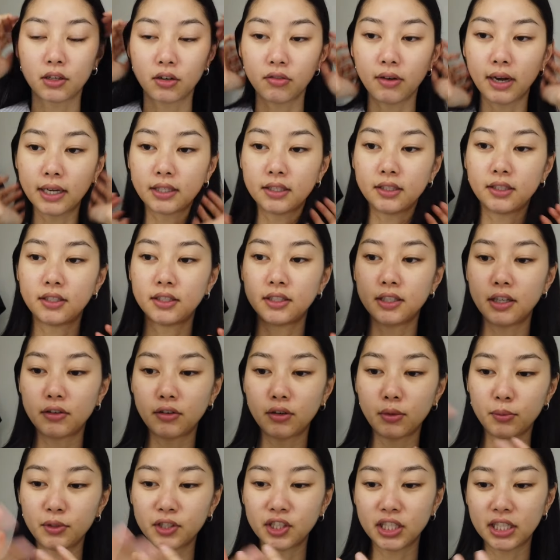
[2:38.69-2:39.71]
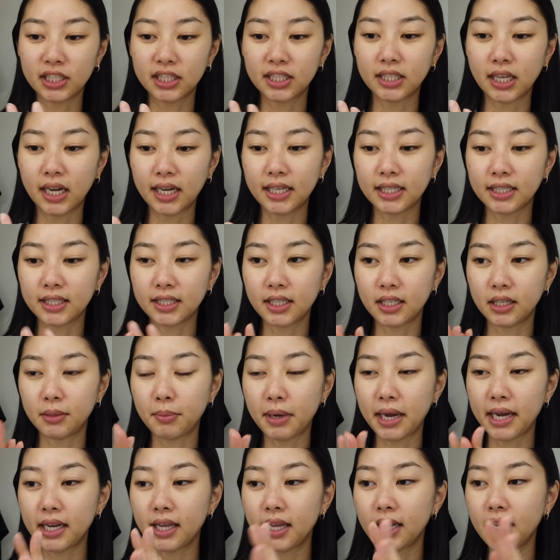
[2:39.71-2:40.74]
correcting serum, which has
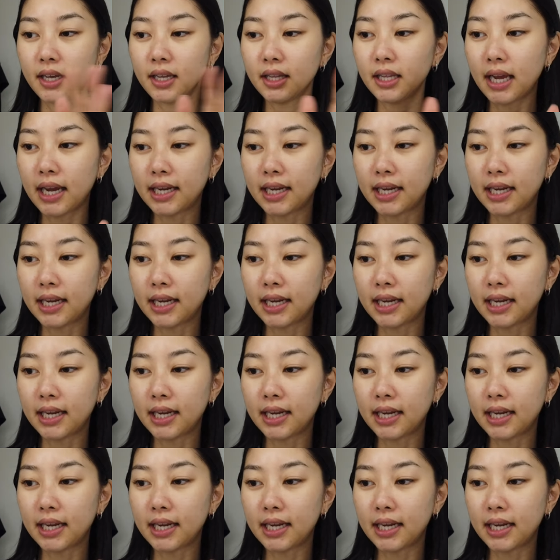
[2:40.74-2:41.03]
niacinamide in it,